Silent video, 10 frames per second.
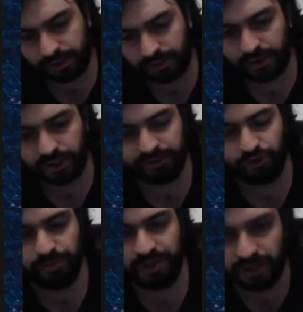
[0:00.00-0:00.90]
not to
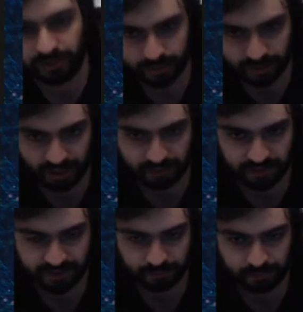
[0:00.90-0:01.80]
be. The game
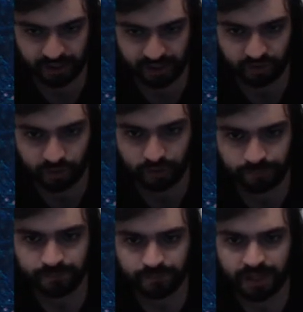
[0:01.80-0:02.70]
ends up being a draw.
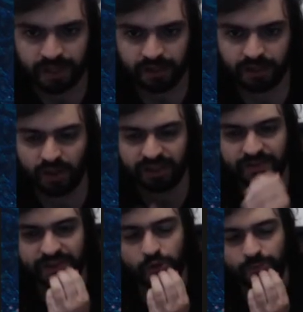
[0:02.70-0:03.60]
Now let me
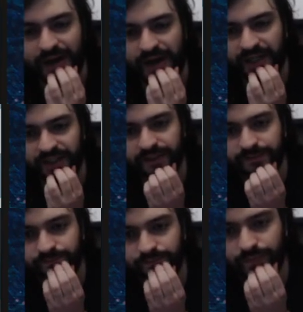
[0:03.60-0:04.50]
go back.
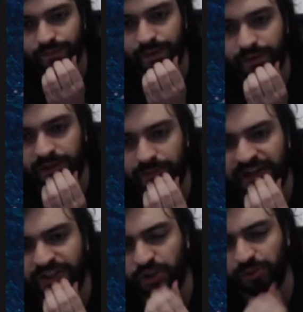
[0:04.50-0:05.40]

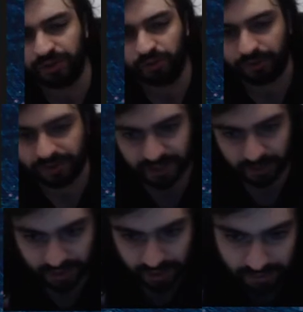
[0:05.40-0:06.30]
Actually, we'll do this at
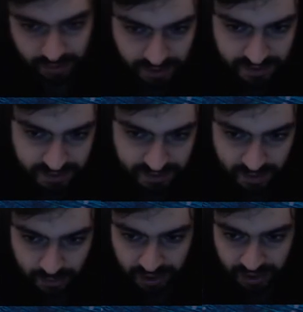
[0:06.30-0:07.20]
the end. Let's see
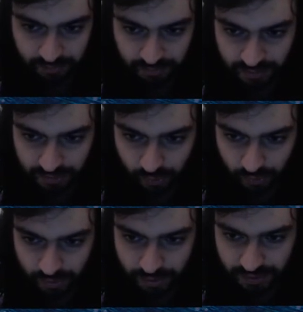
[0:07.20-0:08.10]
the game
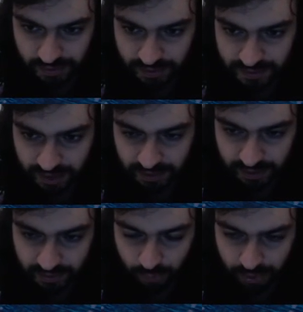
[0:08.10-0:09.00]
till its end,
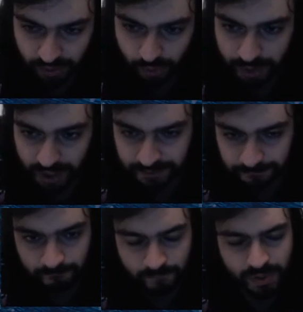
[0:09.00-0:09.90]
and we'll go back.
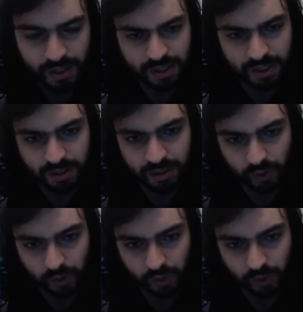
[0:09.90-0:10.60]
Okay,